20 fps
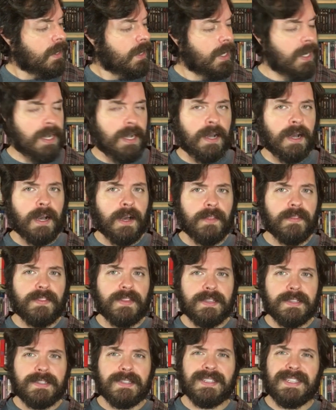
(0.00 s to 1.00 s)
uh,
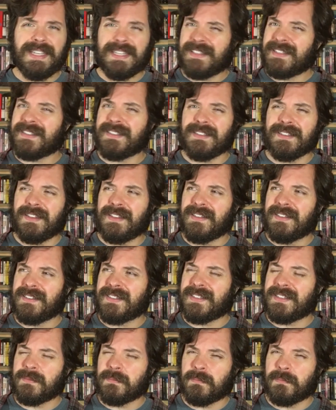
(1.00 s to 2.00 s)
this gets
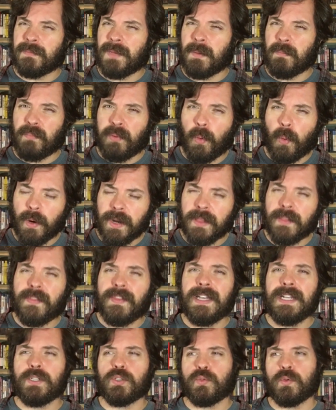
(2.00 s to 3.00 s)
some important
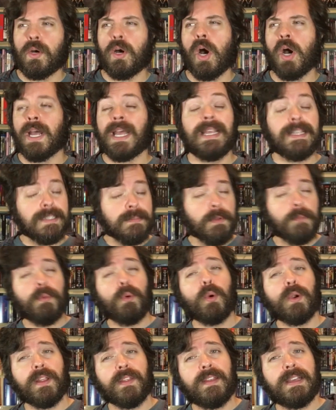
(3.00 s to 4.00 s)
things wrong. It gets some
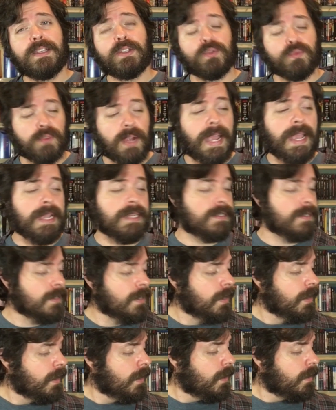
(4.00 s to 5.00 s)
important things right
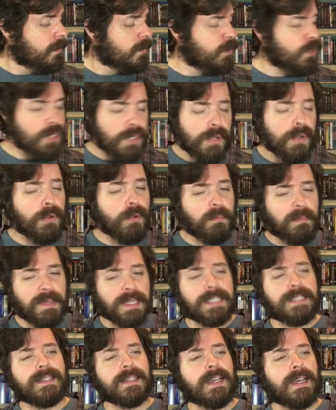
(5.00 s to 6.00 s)
too,
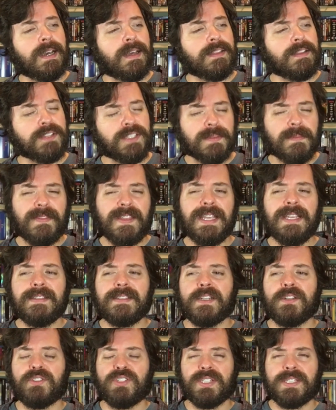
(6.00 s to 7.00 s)
but uh, there's some things
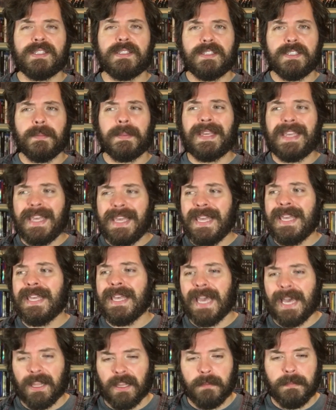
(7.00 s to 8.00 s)
that are just some
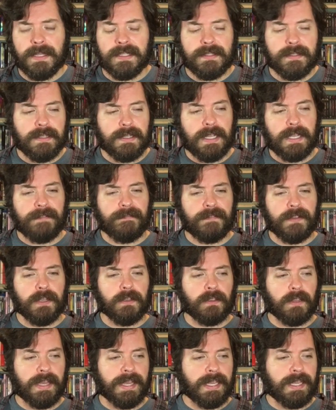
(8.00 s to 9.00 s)
key elements that I
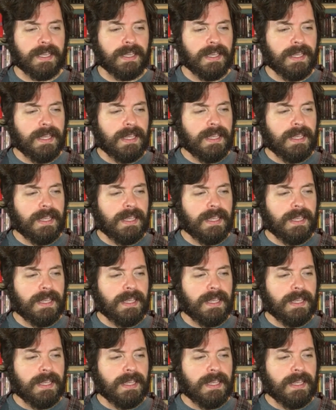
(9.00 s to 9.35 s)
feel like